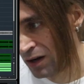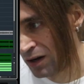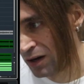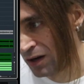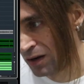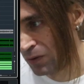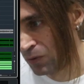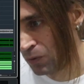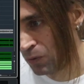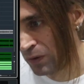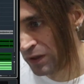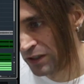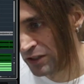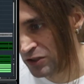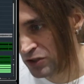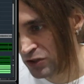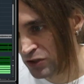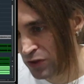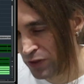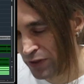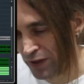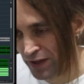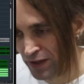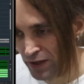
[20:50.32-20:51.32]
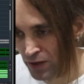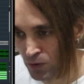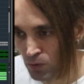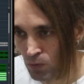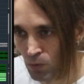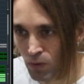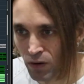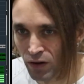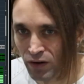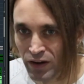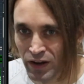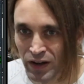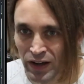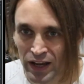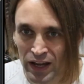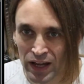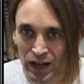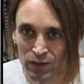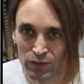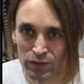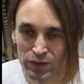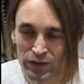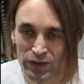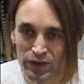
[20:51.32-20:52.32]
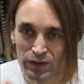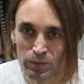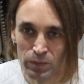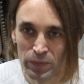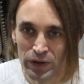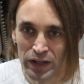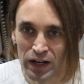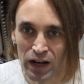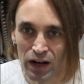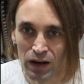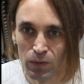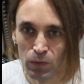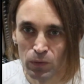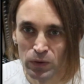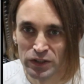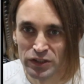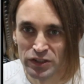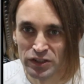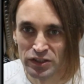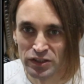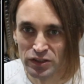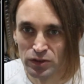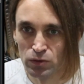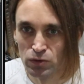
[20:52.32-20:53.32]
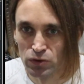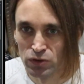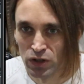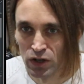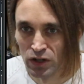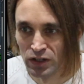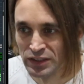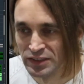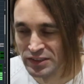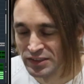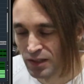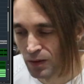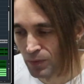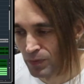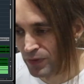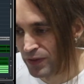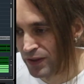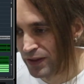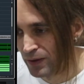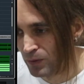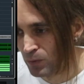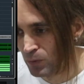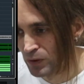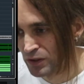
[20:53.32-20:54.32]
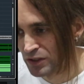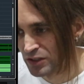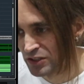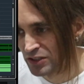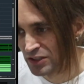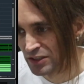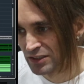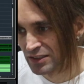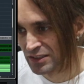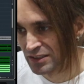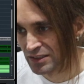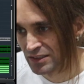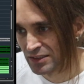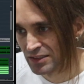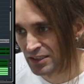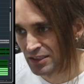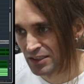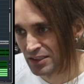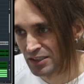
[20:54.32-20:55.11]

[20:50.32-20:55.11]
which thing you want to have in the middle, which is usually something which is